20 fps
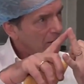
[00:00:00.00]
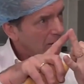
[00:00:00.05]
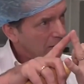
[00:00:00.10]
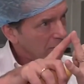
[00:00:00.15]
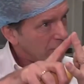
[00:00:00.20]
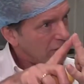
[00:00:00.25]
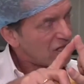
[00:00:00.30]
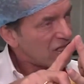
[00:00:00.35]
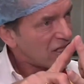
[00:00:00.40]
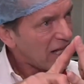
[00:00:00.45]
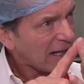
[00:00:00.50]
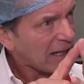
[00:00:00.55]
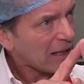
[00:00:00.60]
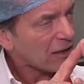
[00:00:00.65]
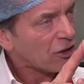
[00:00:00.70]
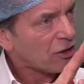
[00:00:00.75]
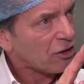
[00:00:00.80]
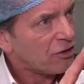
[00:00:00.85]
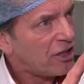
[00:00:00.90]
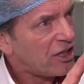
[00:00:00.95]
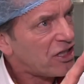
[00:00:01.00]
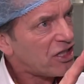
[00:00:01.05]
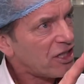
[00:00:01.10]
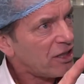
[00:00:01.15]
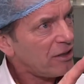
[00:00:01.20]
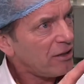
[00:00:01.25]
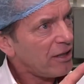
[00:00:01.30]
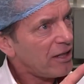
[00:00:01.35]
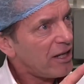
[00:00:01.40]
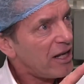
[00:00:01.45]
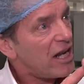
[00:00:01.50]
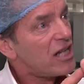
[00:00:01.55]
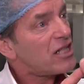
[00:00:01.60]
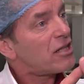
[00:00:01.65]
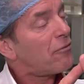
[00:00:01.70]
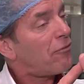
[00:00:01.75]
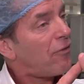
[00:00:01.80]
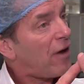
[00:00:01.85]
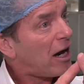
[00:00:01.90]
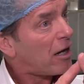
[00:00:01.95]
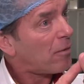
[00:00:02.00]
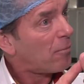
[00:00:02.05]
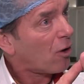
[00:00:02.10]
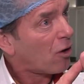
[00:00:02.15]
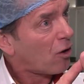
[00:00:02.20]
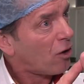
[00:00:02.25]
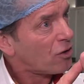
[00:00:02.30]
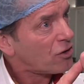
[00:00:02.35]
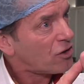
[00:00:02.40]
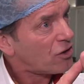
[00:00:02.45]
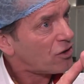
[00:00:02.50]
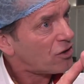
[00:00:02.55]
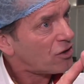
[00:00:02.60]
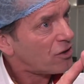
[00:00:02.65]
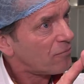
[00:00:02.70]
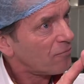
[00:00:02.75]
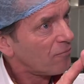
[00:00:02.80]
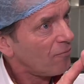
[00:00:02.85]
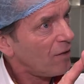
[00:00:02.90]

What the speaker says: The second condition is the variable costs,